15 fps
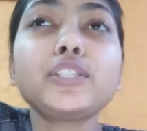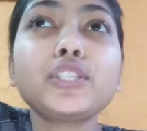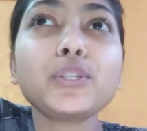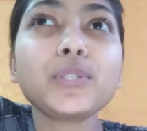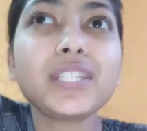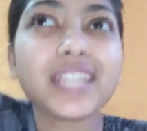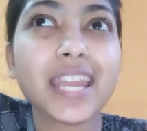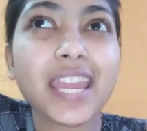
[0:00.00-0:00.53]

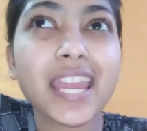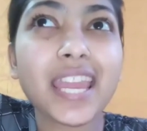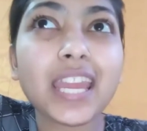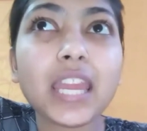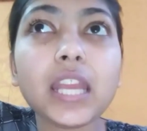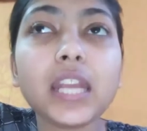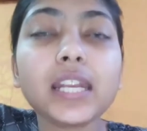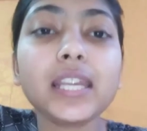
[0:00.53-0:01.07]

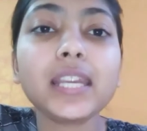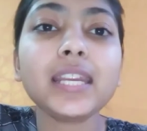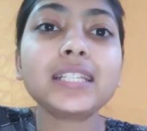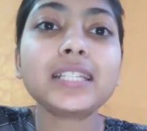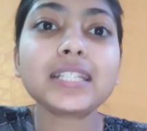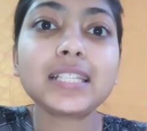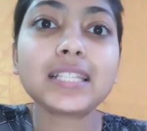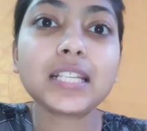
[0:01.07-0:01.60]
Today
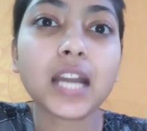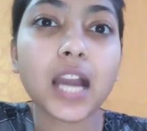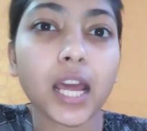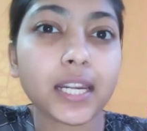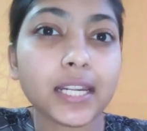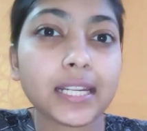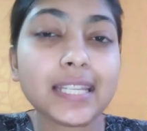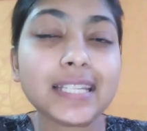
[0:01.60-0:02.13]
it is
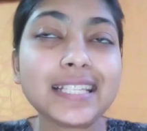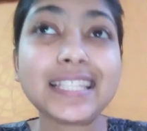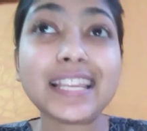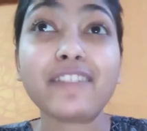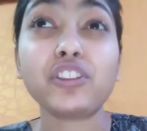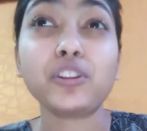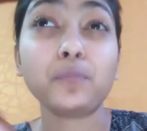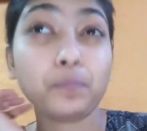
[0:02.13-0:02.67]
currently
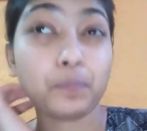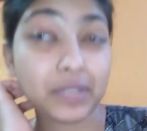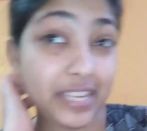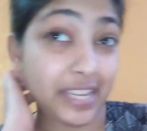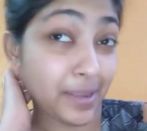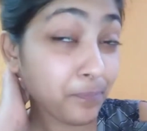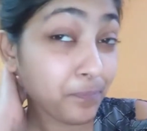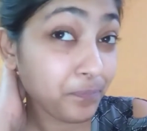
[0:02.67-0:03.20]
7
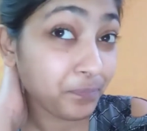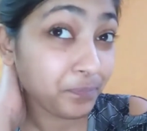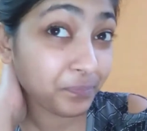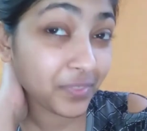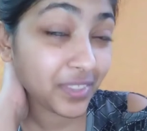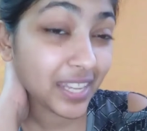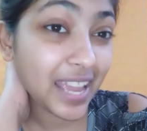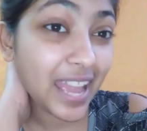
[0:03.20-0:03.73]
p.m.
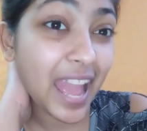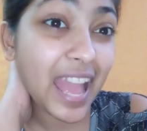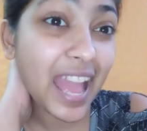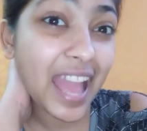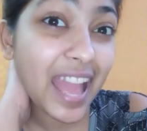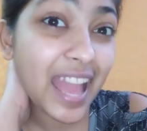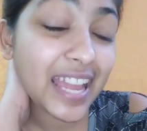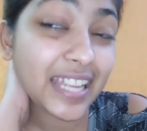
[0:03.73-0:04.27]

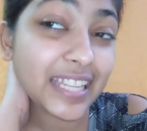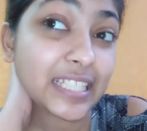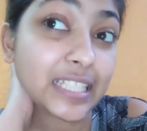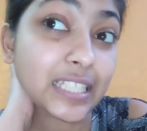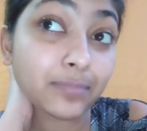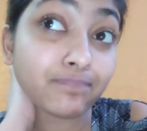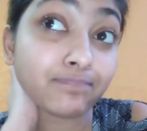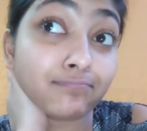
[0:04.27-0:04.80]

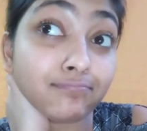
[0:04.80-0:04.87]
and